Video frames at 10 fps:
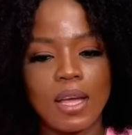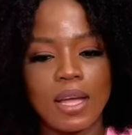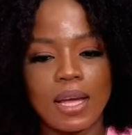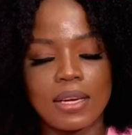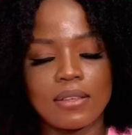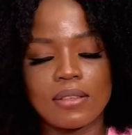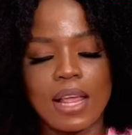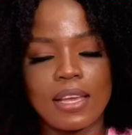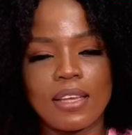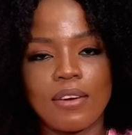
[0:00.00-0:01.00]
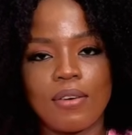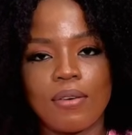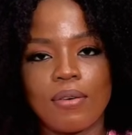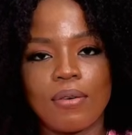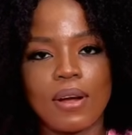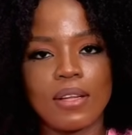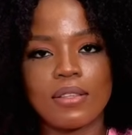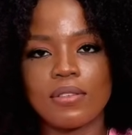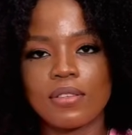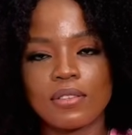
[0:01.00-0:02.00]
and I was like,
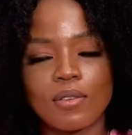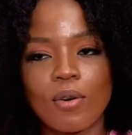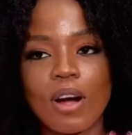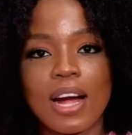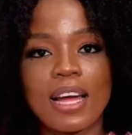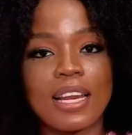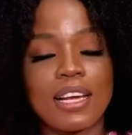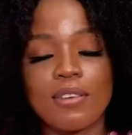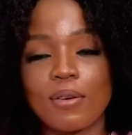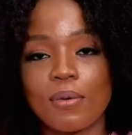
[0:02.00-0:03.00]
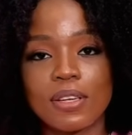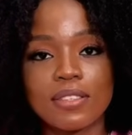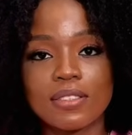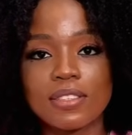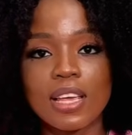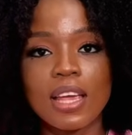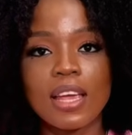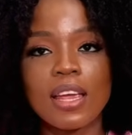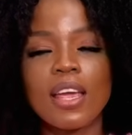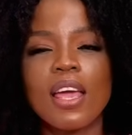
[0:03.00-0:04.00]
this is so hard. I don't know what to
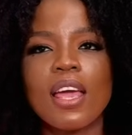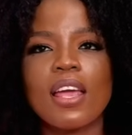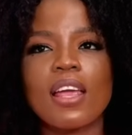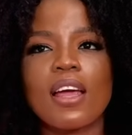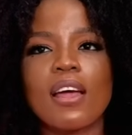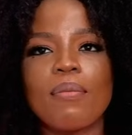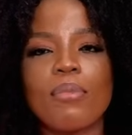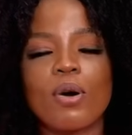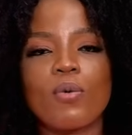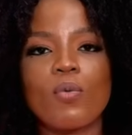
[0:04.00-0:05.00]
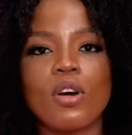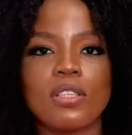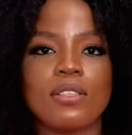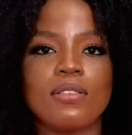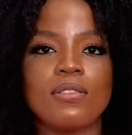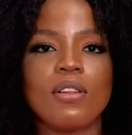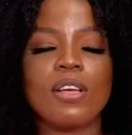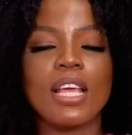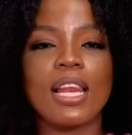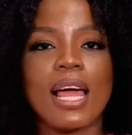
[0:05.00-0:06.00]
say. But what is
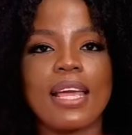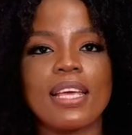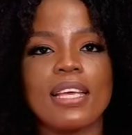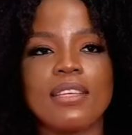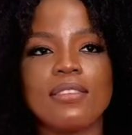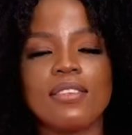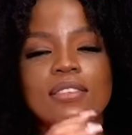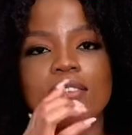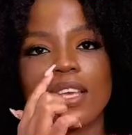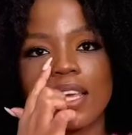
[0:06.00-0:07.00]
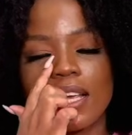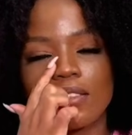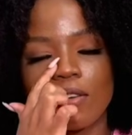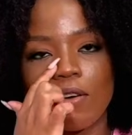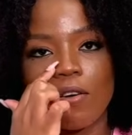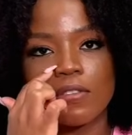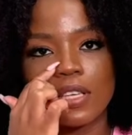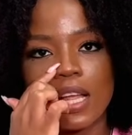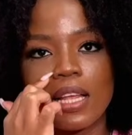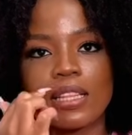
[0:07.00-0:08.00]
looking like is this is a case of
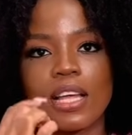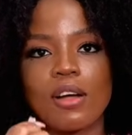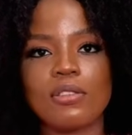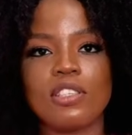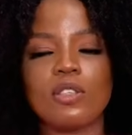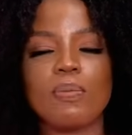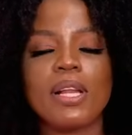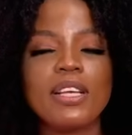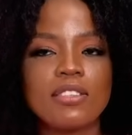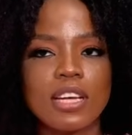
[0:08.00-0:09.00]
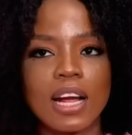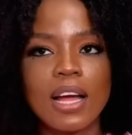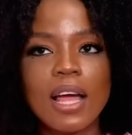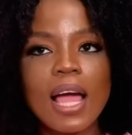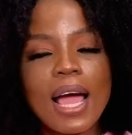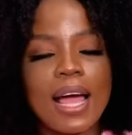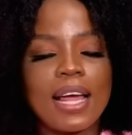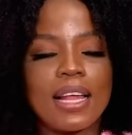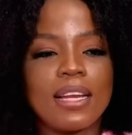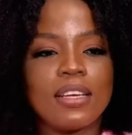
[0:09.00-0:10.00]
skeletal dysplasia.
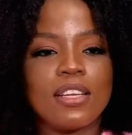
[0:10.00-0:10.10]
And,